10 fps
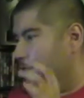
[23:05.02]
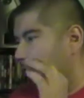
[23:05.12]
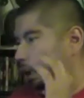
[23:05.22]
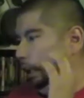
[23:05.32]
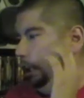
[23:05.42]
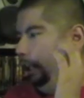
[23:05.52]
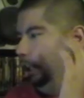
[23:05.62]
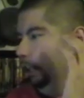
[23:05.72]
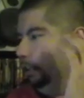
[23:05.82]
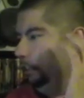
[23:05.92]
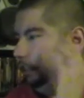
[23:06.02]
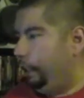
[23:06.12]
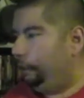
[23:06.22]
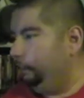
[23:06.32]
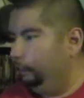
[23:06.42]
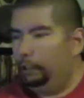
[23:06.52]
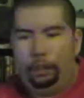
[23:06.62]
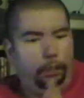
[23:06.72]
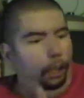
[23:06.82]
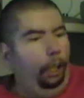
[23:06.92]
The next movie
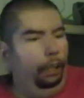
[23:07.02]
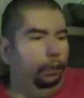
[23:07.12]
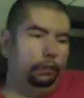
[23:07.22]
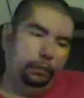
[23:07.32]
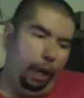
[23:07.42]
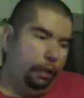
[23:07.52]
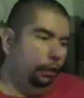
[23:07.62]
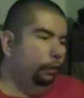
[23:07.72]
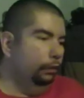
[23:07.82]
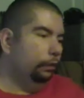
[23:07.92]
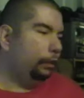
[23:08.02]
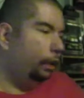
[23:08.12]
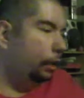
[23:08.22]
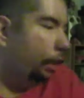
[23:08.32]
I saw, I own,